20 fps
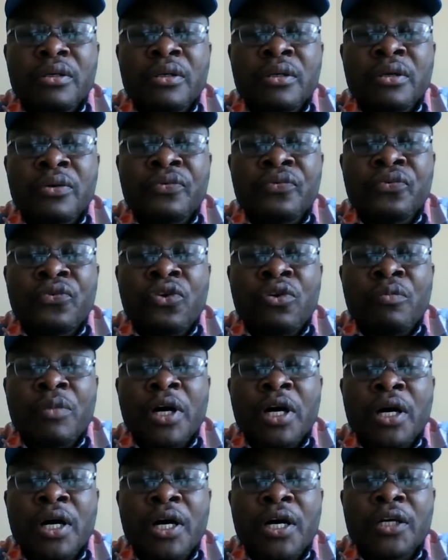the
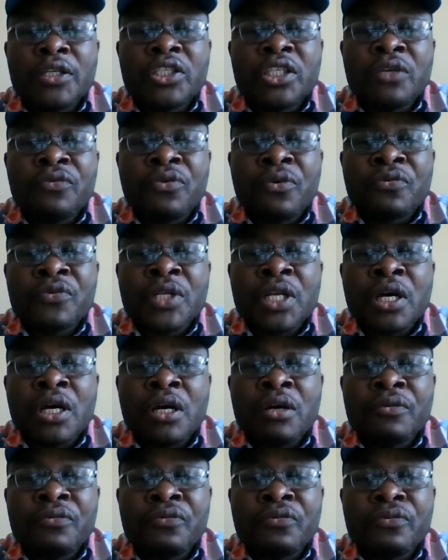former chief of
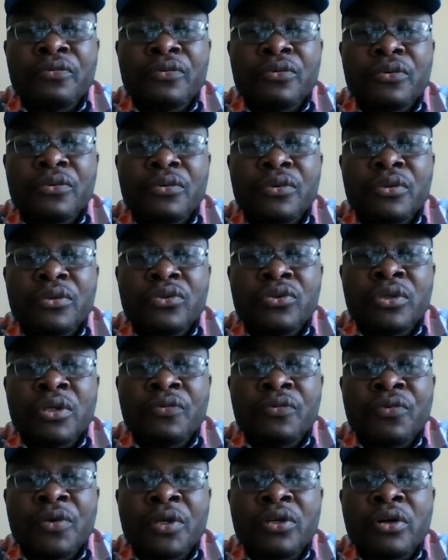staff to the
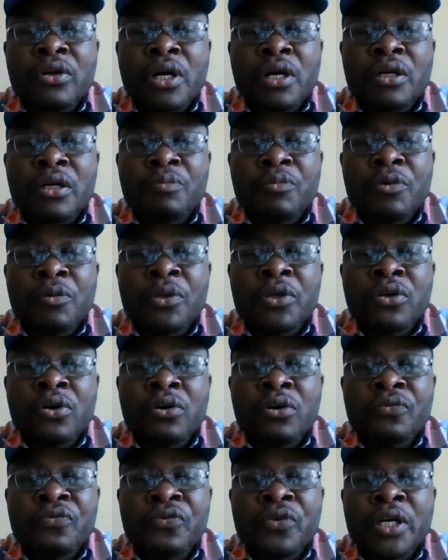Federal Republic
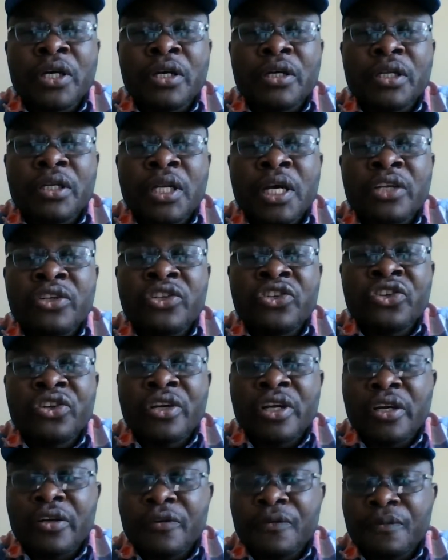of
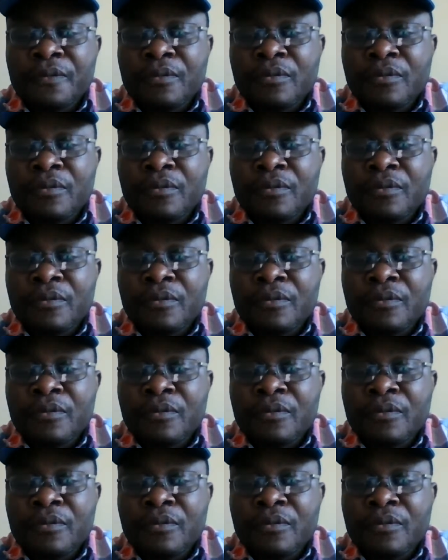Nigeria.